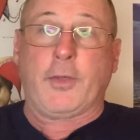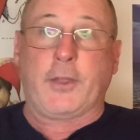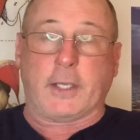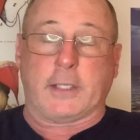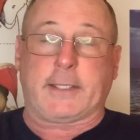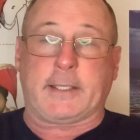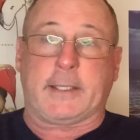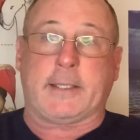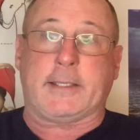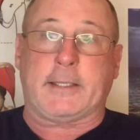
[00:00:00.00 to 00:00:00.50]
the
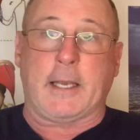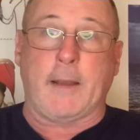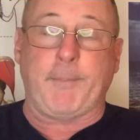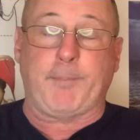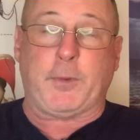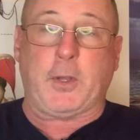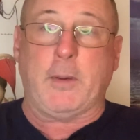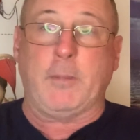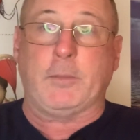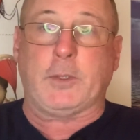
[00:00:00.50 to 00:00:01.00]

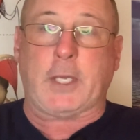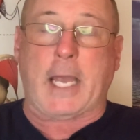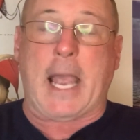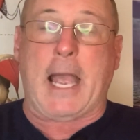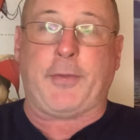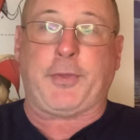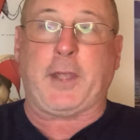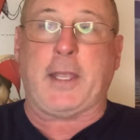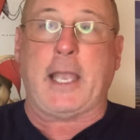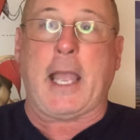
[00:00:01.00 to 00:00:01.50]
symptoms
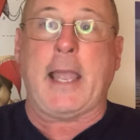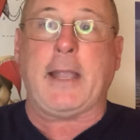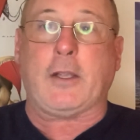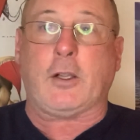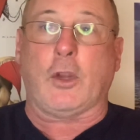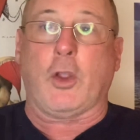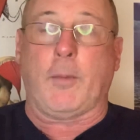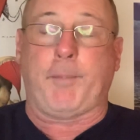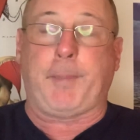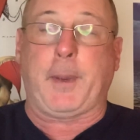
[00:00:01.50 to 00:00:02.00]
at the
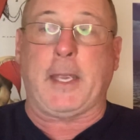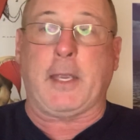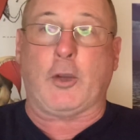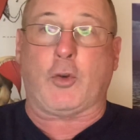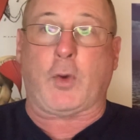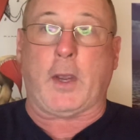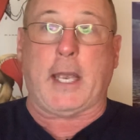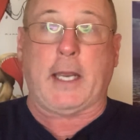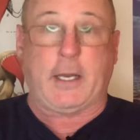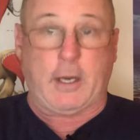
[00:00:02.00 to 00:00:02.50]
ankle are being
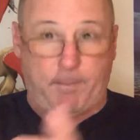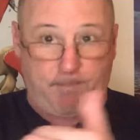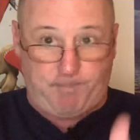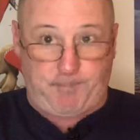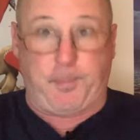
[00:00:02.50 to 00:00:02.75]
created